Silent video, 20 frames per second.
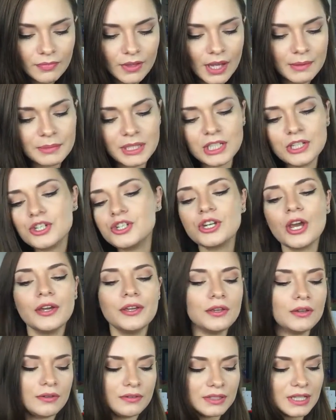I'm going to show
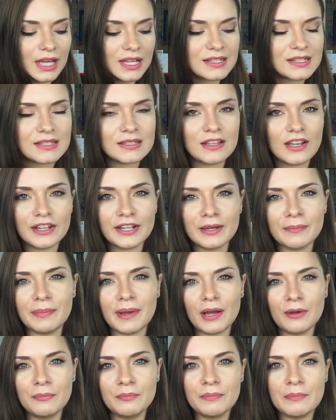you, that's like
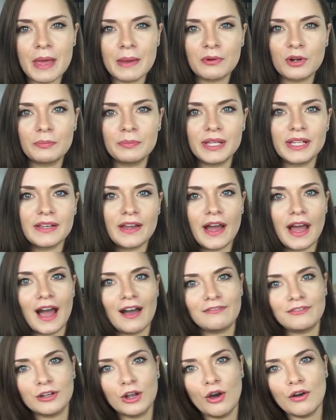about memorabilia. I
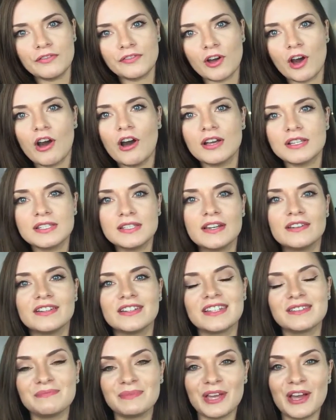have a lot of cars,
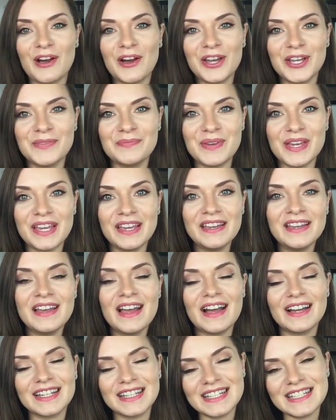they're behind me.
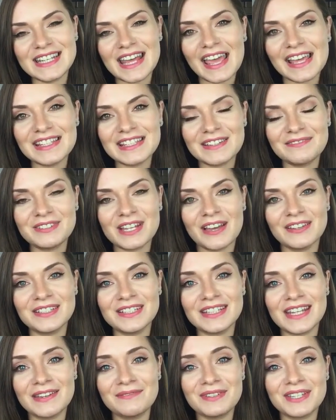I'm going to take them down
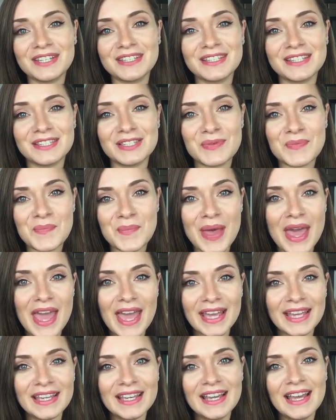today because it's
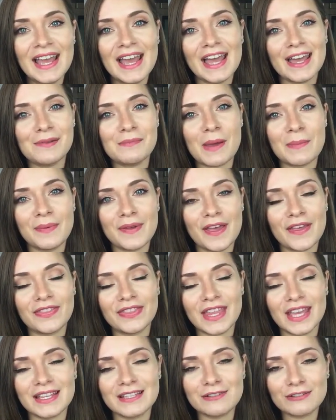May and my
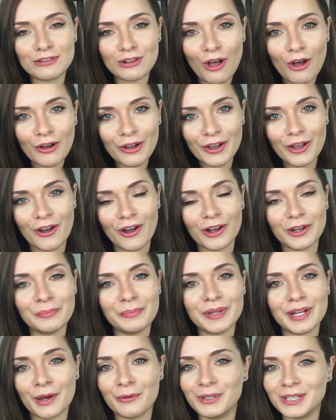birthday's long gone,
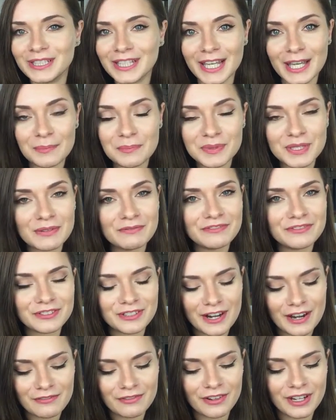but I will keep them
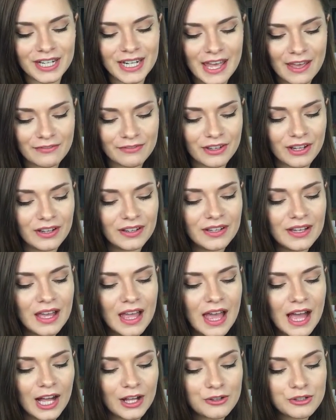forever and ever.
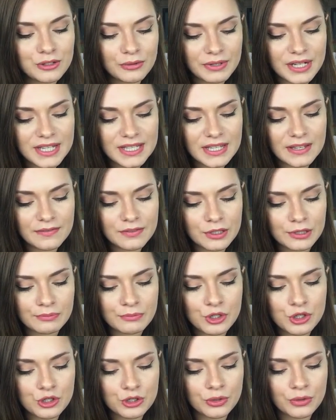I also received
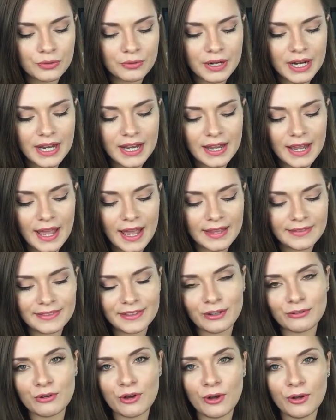some jewelry,
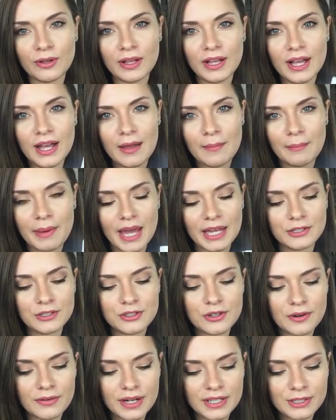and they're all
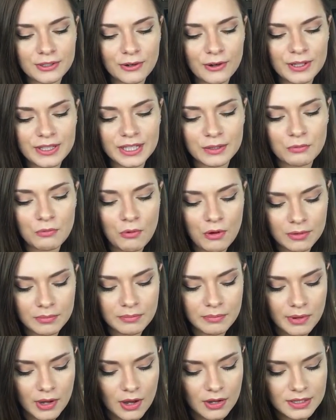Pandora. They're all in one
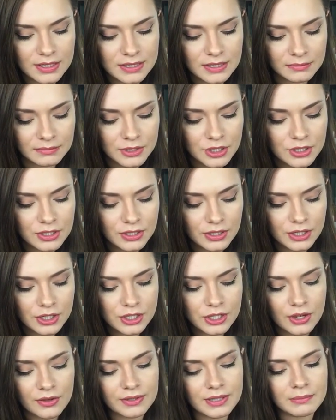box. I'm just going to
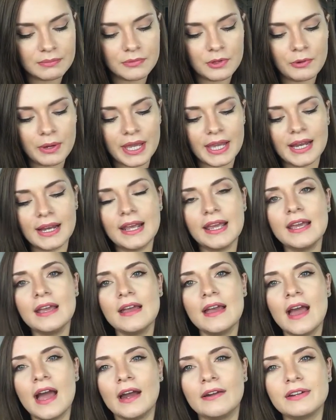show them quickly.
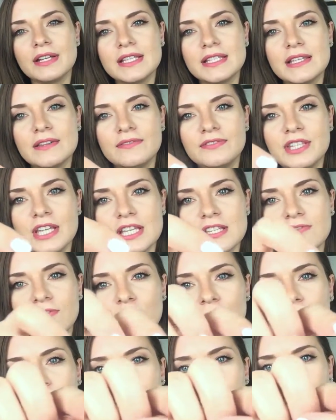I received this
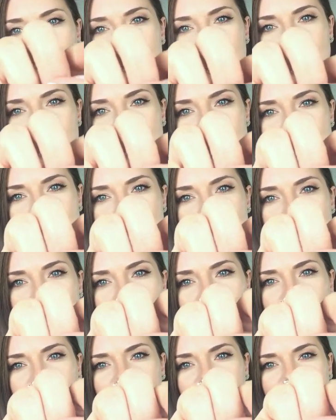from my auntie as
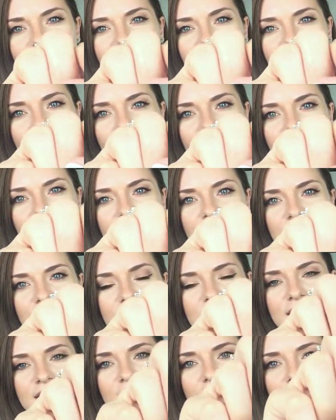well, and
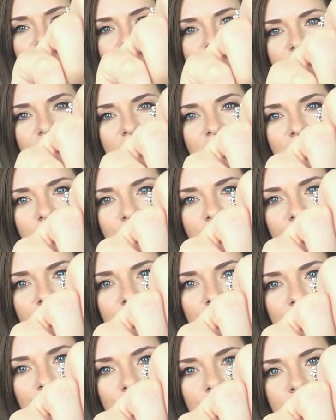it's the
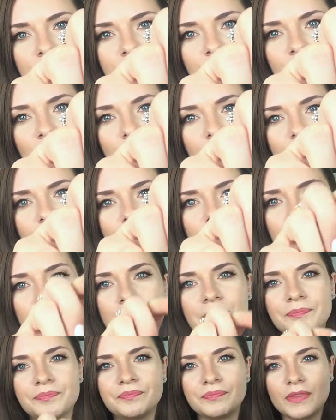Pandora
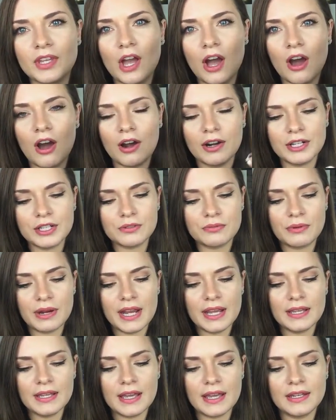heart
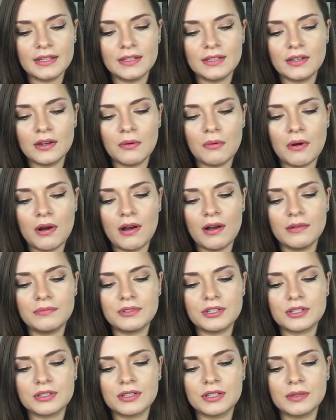ring. And you know what? I'm
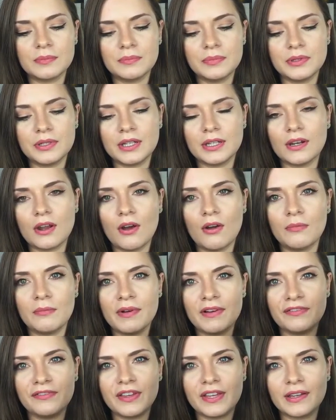just going to put it on
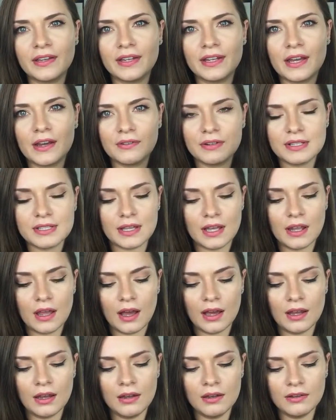my finger now because
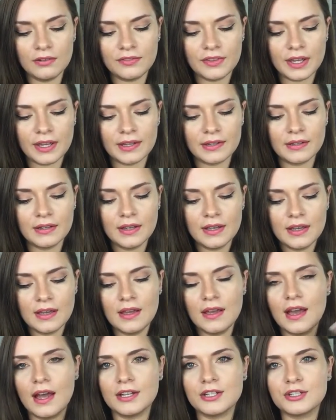I love it, and
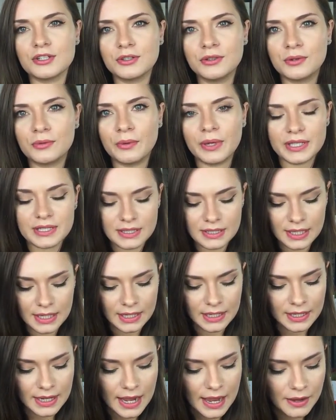I just couldn't wait to get
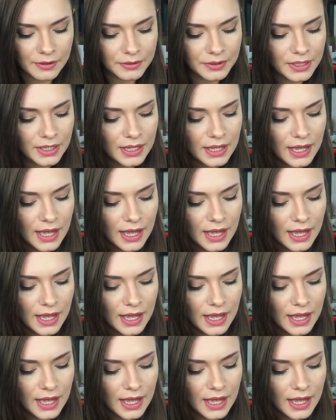it out.